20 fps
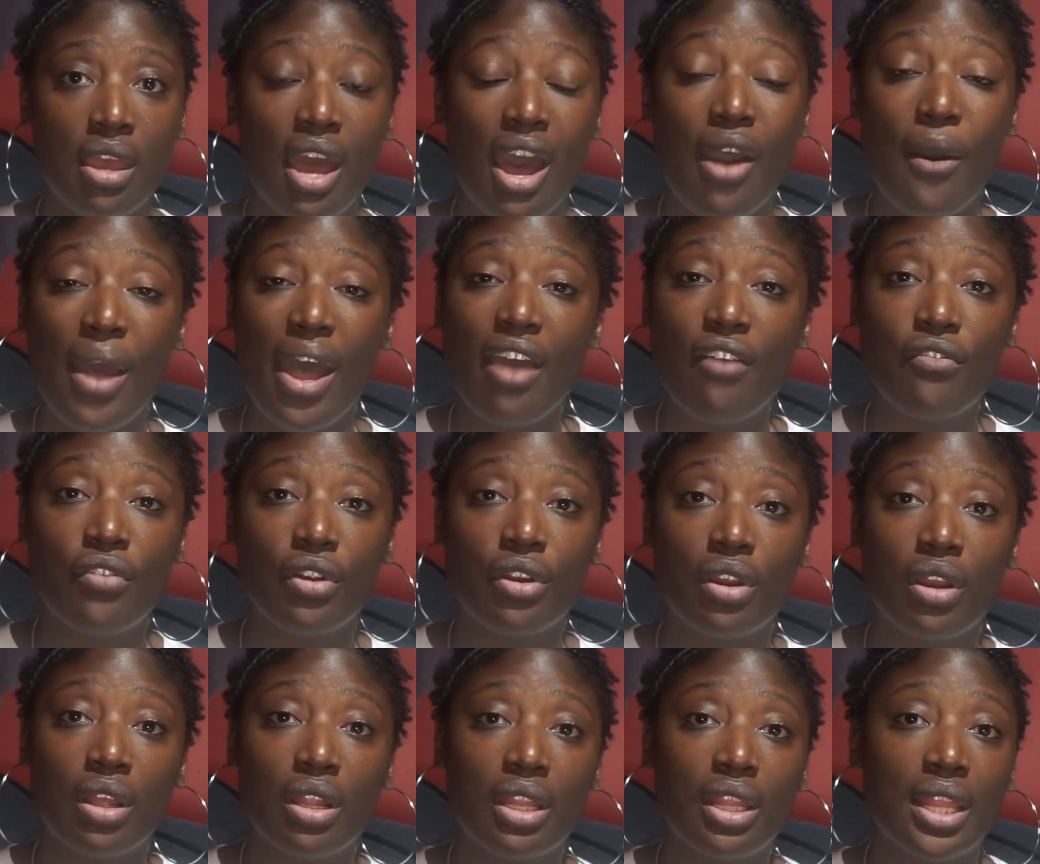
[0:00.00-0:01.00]

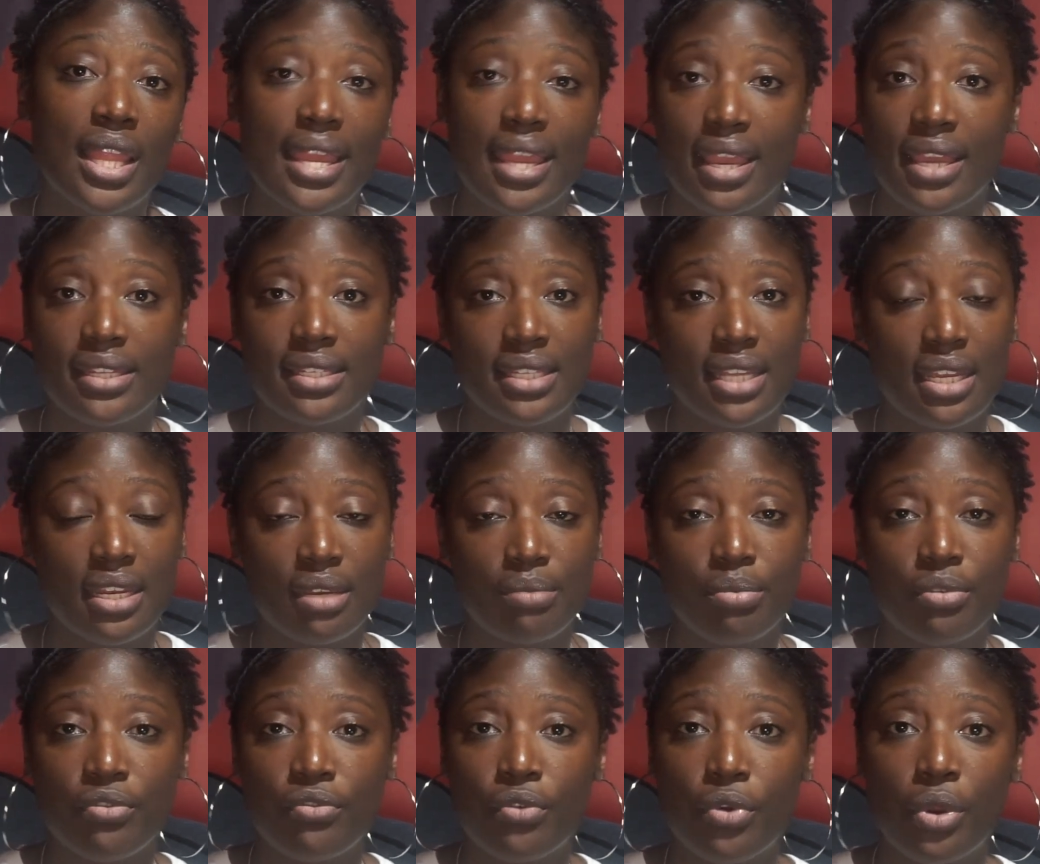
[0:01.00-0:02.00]
However, like I
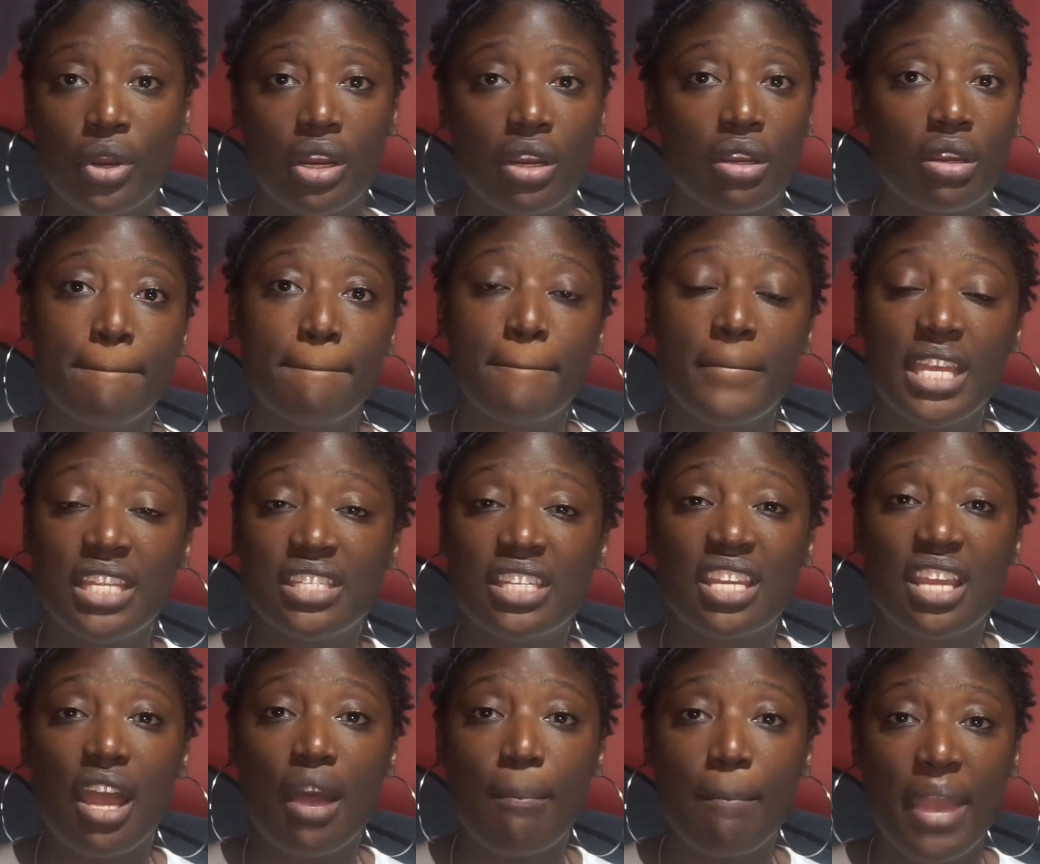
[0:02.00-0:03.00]
stated before,
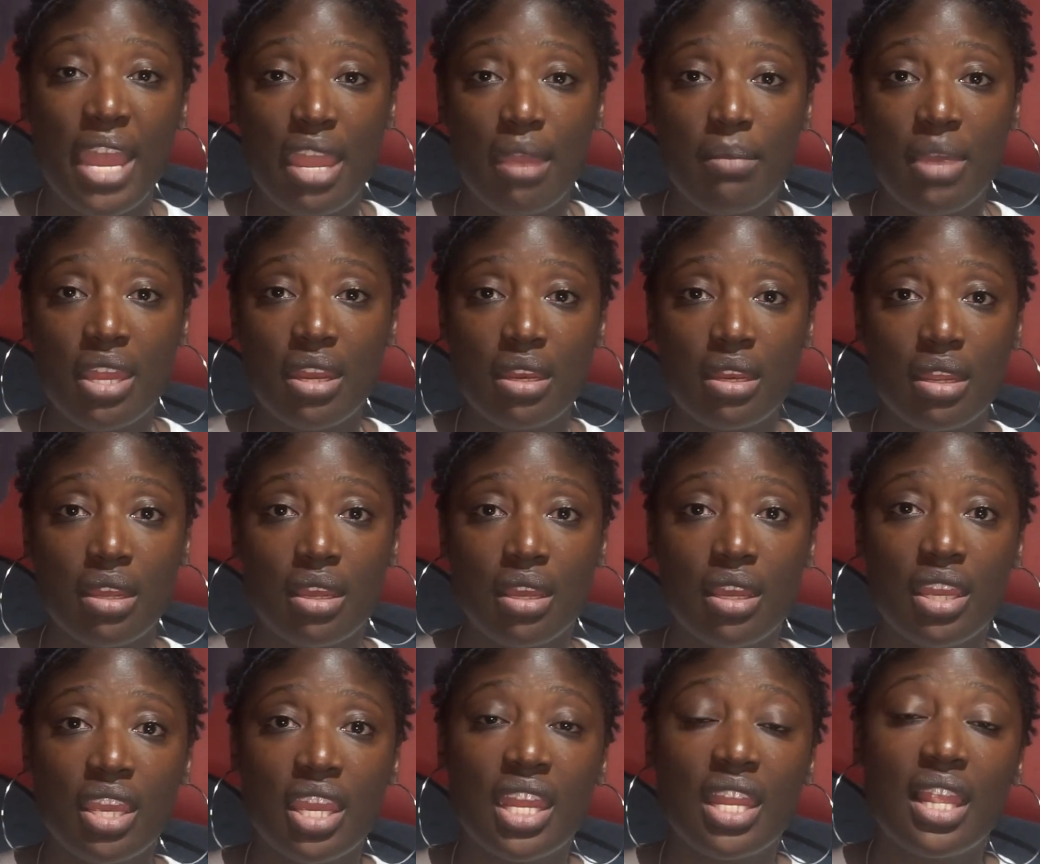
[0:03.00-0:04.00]
missing a payment
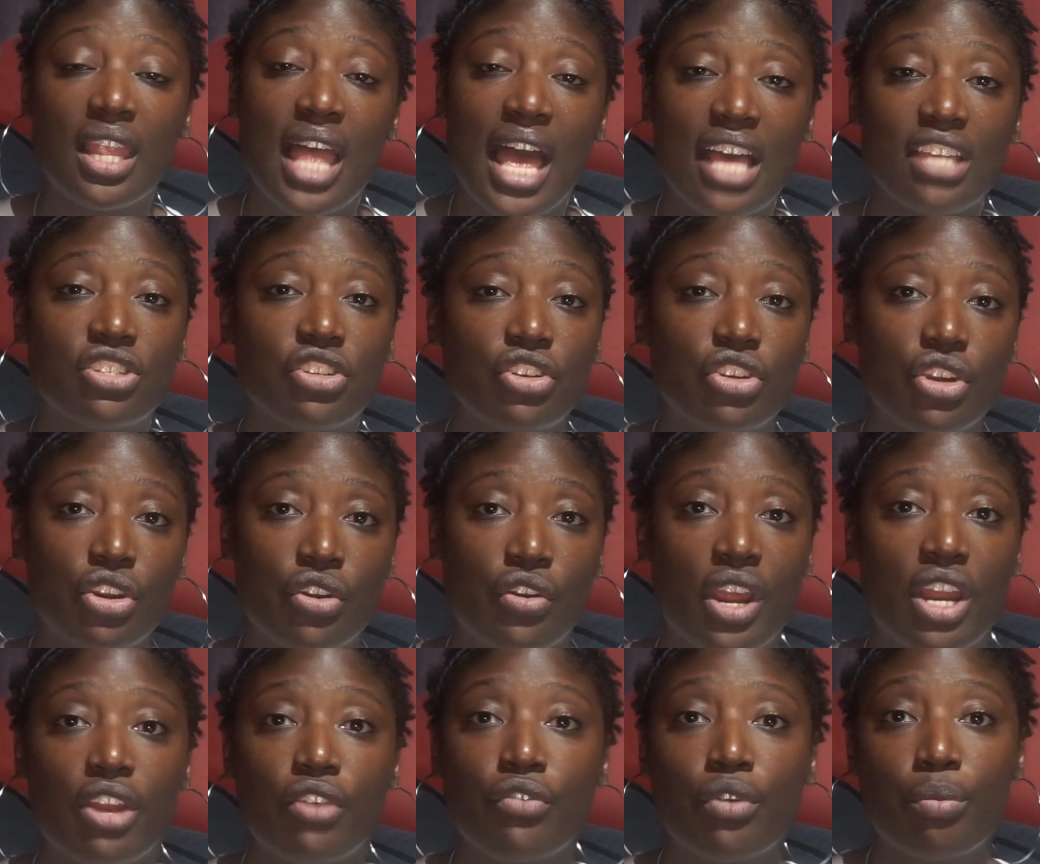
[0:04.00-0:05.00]
can last on your
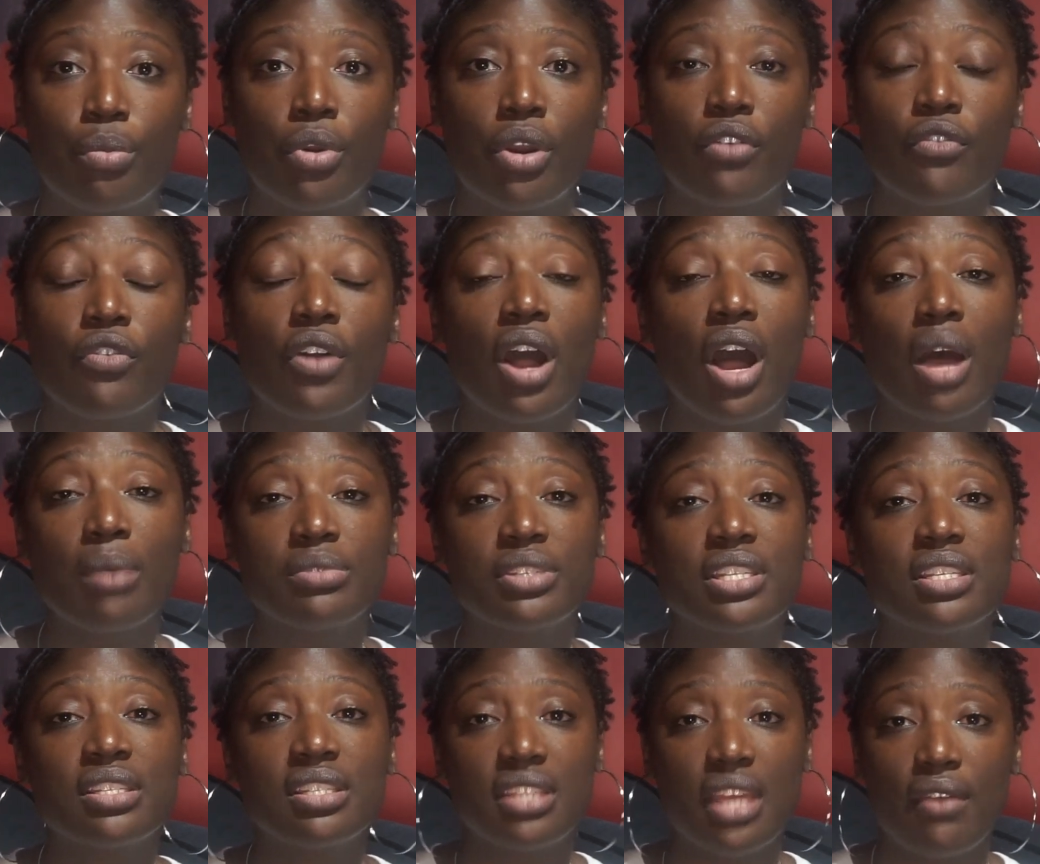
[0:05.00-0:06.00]
credit report for up
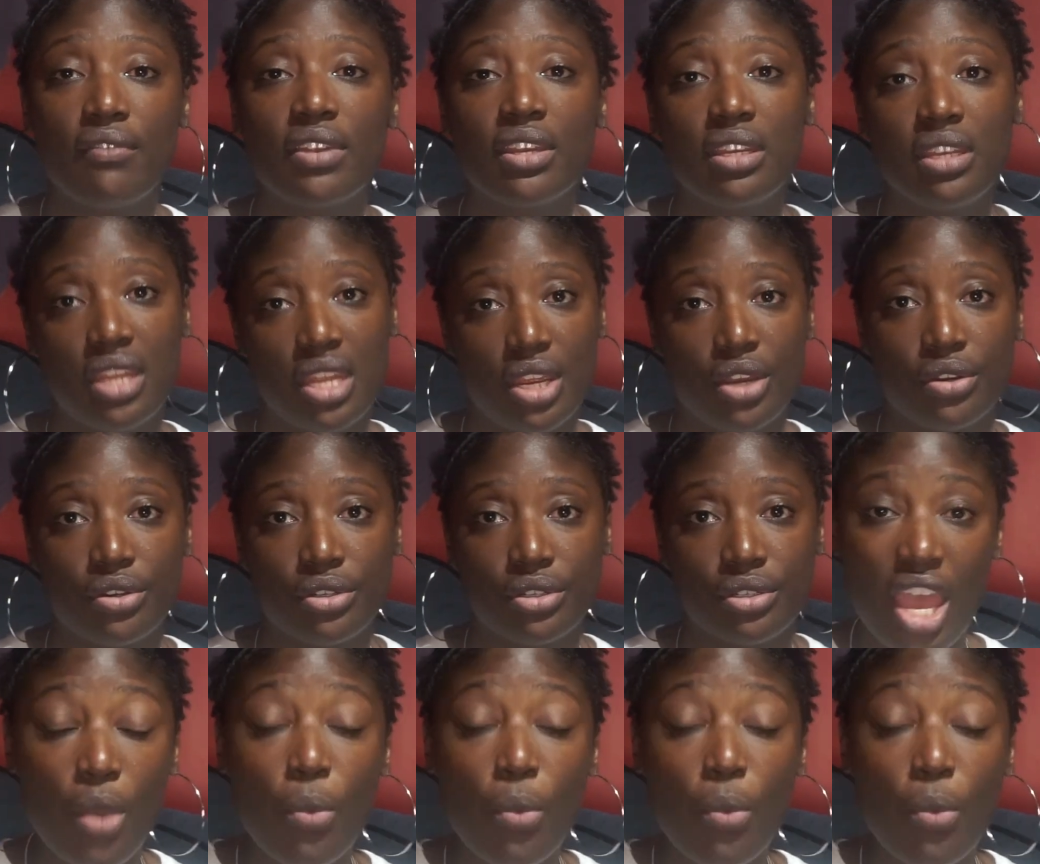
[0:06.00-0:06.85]
to 7 years.